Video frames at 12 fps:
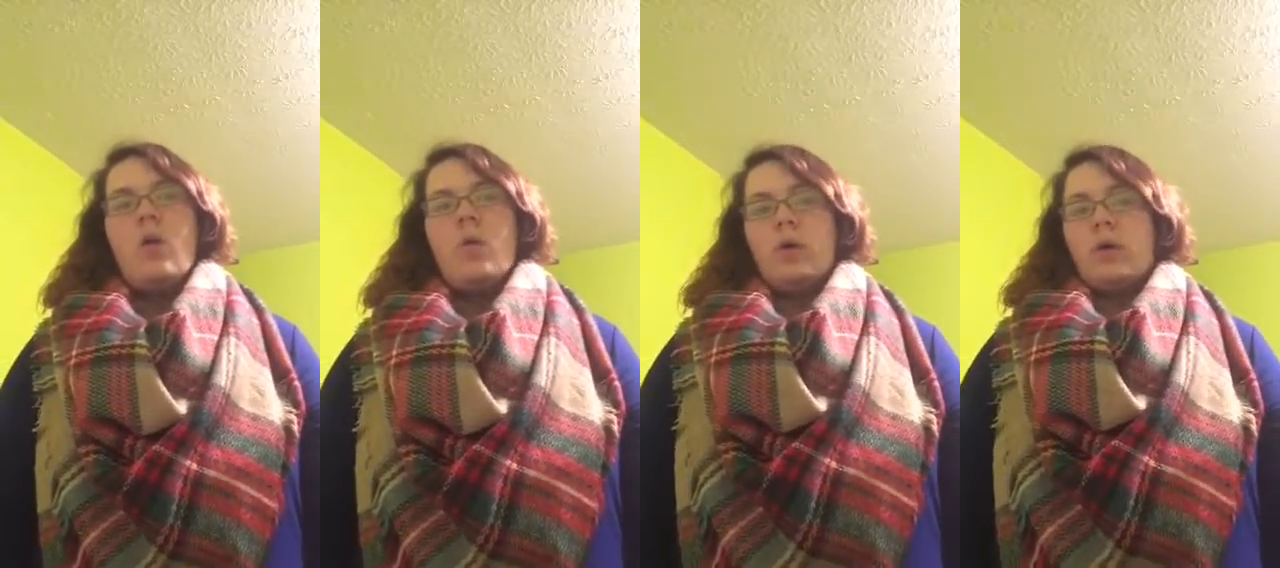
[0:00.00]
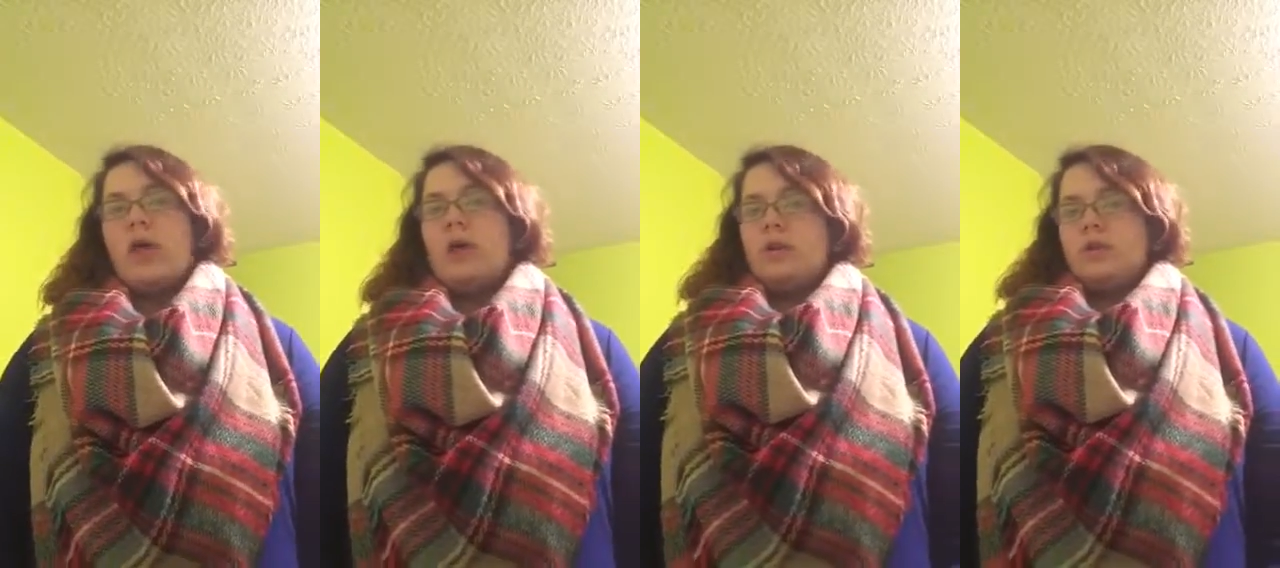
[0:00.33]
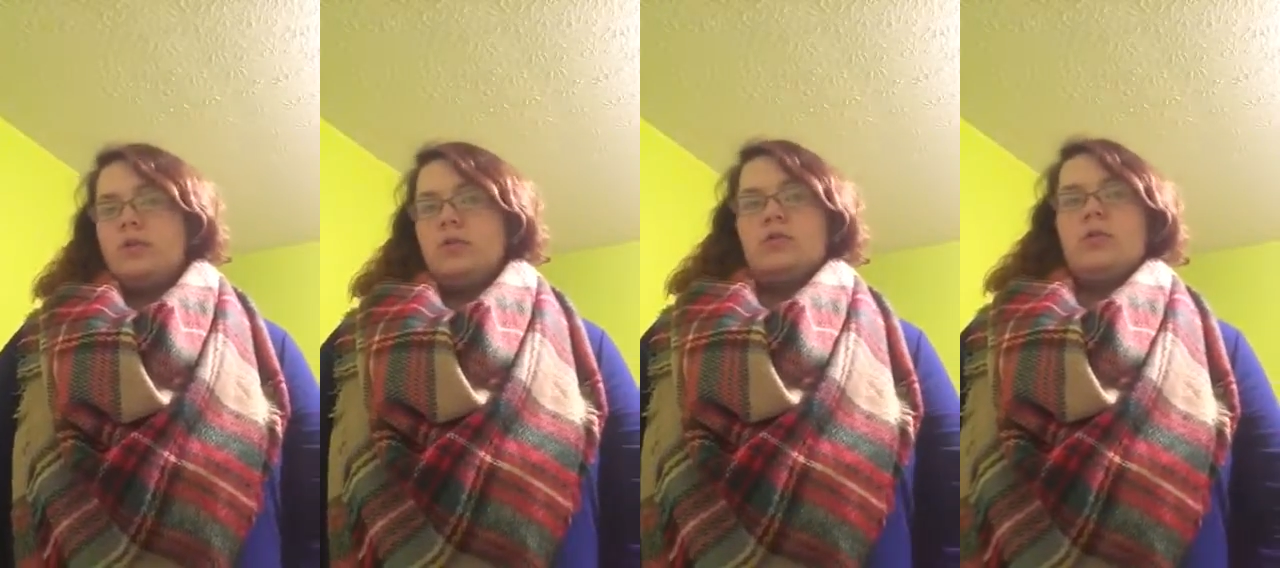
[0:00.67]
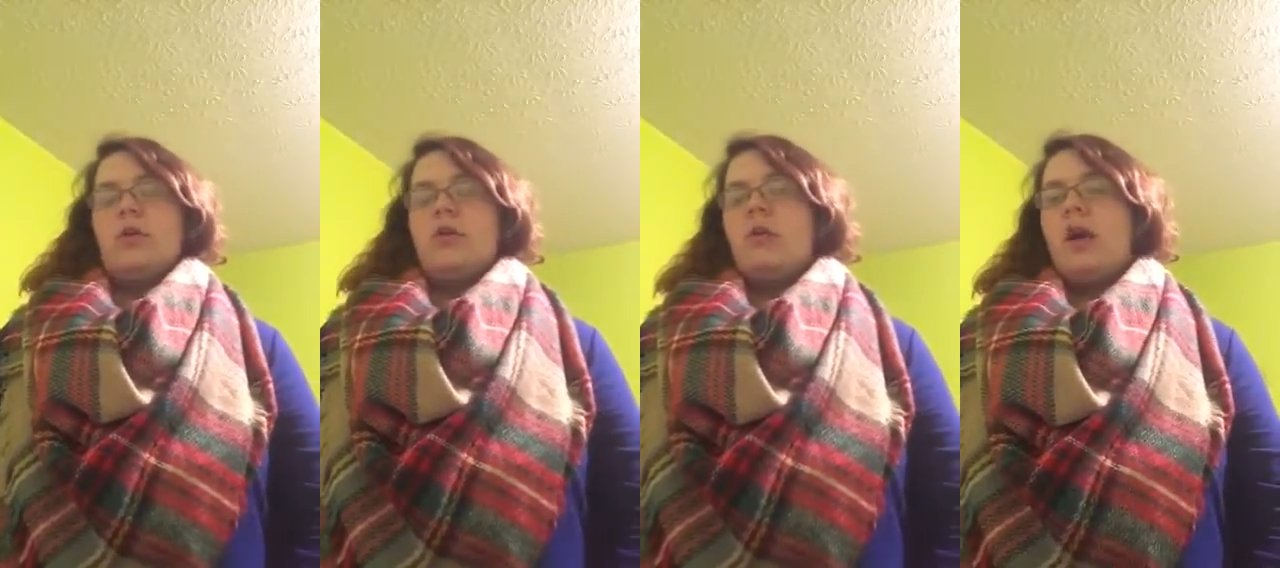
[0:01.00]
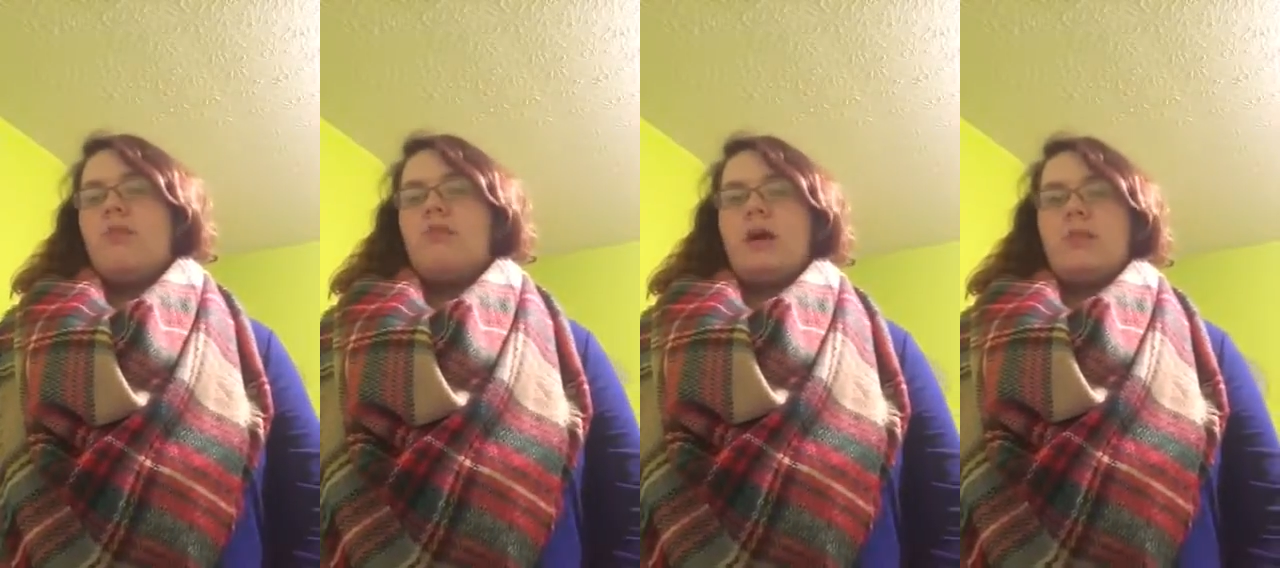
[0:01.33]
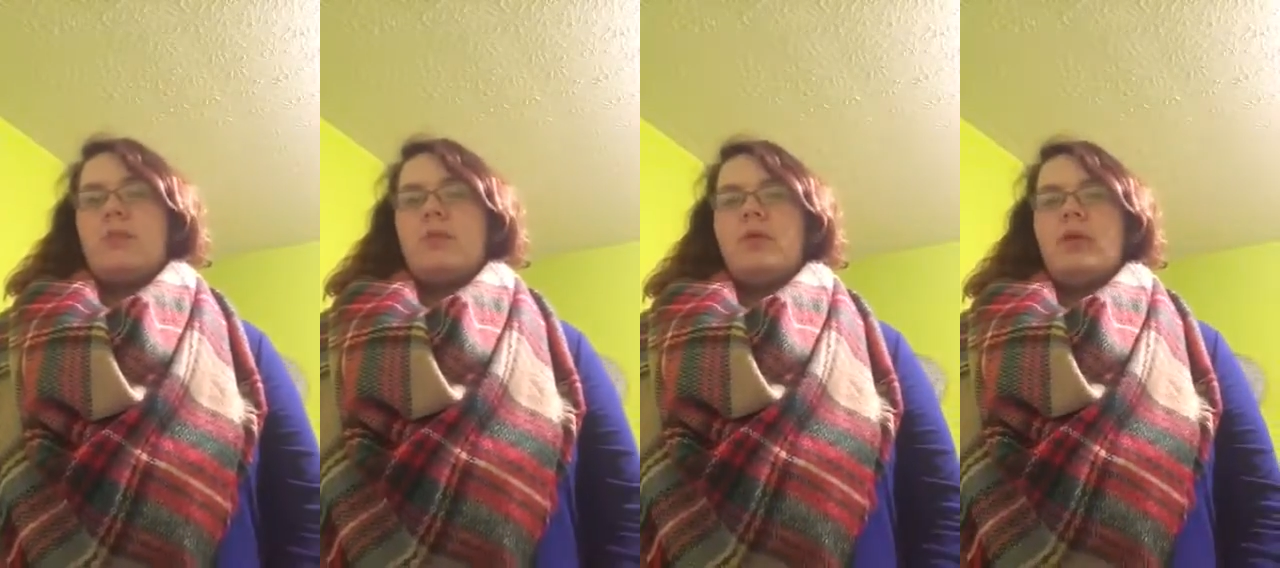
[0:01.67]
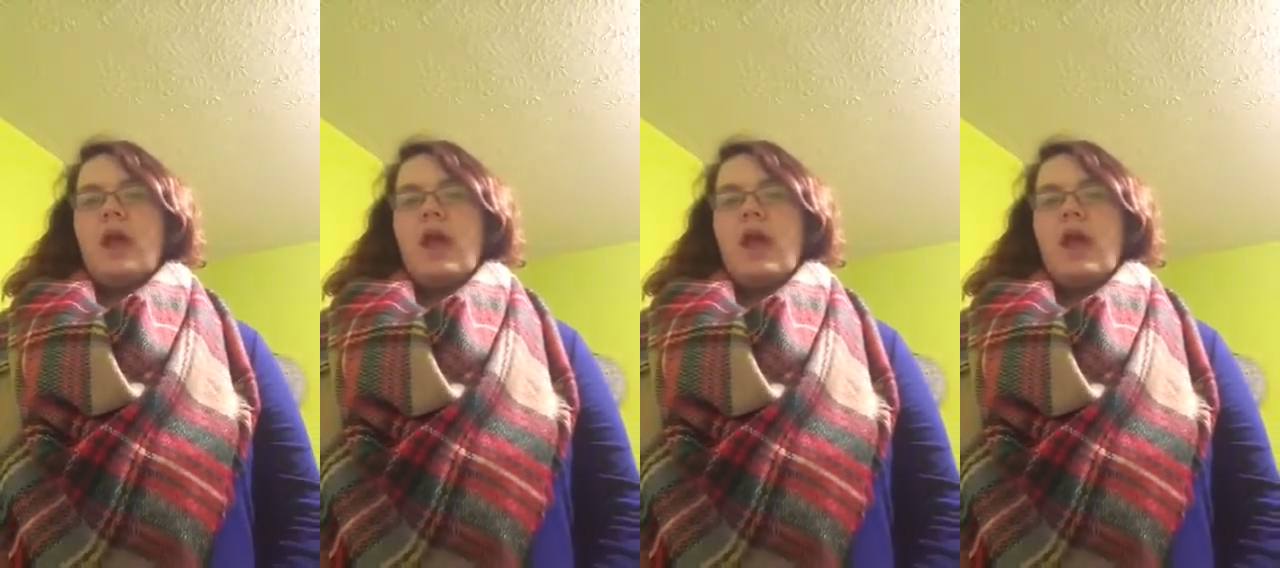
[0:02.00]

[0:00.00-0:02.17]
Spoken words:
or characters on graph paper